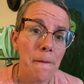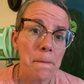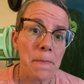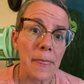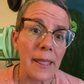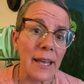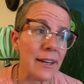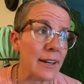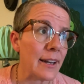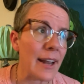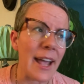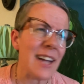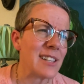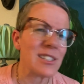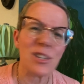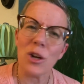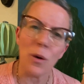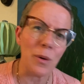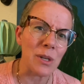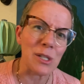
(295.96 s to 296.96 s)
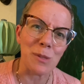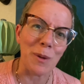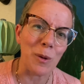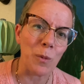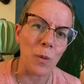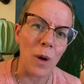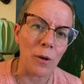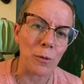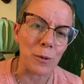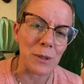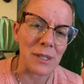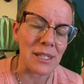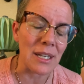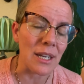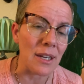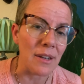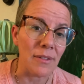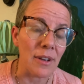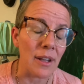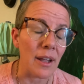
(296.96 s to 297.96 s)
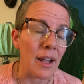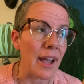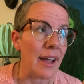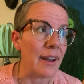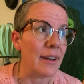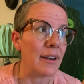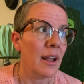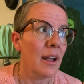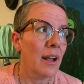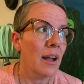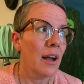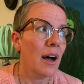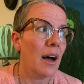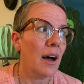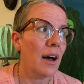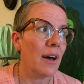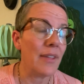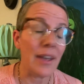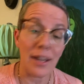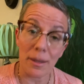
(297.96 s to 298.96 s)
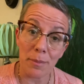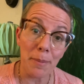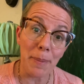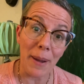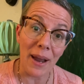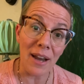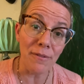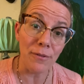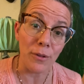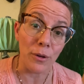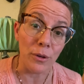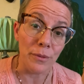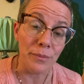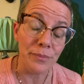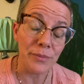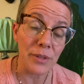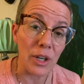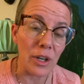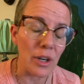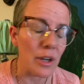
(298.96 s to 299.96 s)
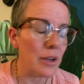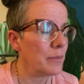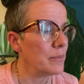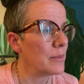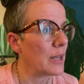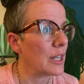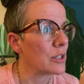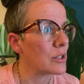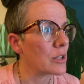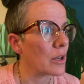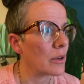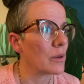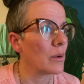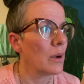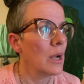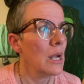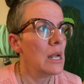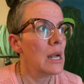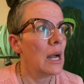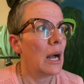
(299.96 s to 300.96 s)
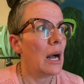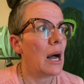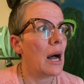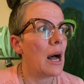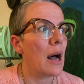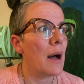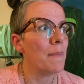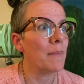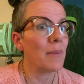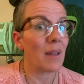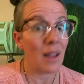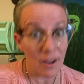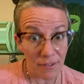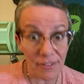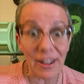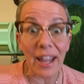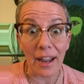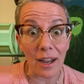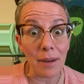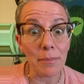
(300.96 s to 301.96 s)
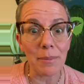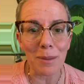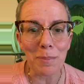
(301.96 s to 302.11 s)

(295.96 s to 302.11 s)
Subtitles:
and it hasn't always been well received. And that can be painful, and so love can be